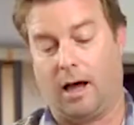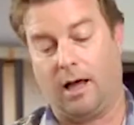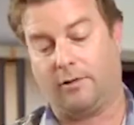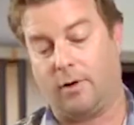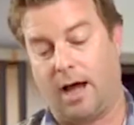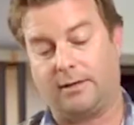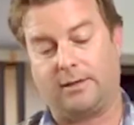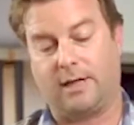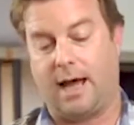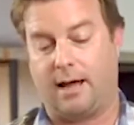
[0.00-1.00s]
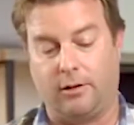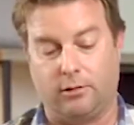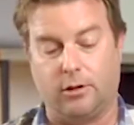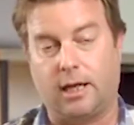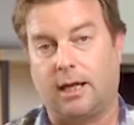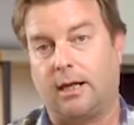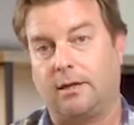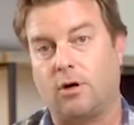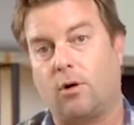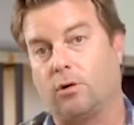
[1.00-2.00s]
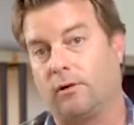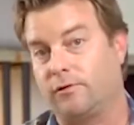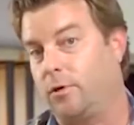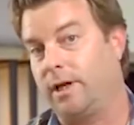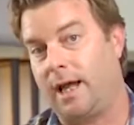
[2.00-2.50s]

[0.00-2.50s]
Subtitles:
Otherwise, yeah, you're looking at a total of 20